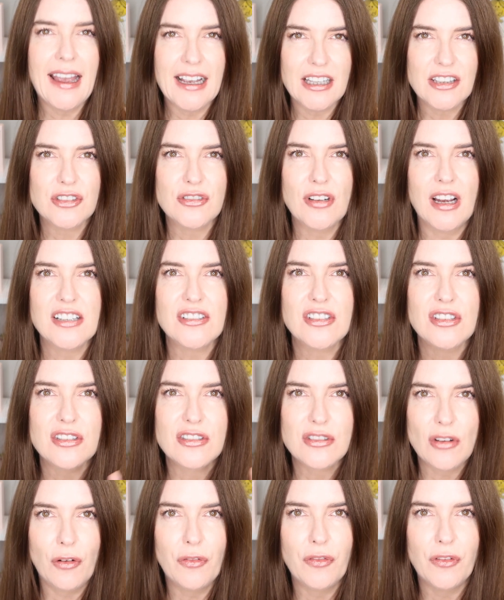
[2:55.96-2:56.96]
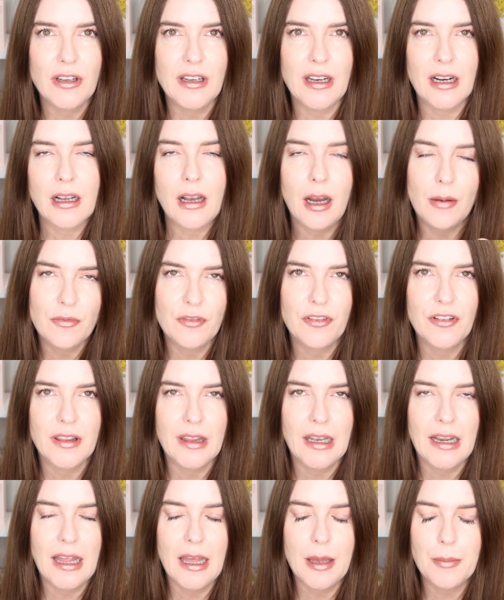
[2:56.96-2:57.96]
extract to soften and comfort
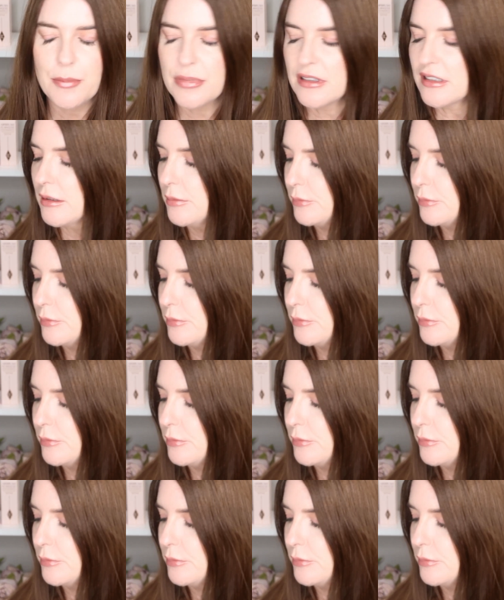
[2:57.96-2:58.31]
the lips.